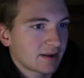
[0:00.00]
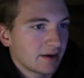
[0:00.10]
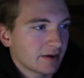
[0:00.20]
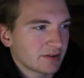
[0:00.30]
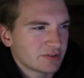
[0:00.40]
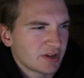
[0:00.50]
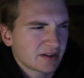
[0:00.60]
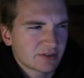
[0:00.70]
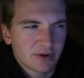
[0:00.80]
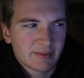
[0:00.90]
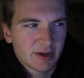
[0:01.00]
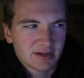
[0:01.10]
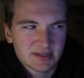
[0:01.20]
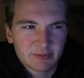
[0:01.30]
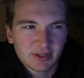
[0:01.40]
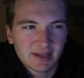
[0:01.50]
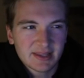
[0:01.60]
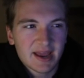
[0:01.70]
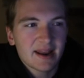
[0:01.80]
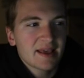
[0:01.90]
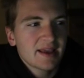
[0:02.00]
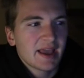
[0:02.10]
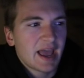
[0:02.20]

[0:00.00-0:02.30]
card, Doug Drabek, something like that.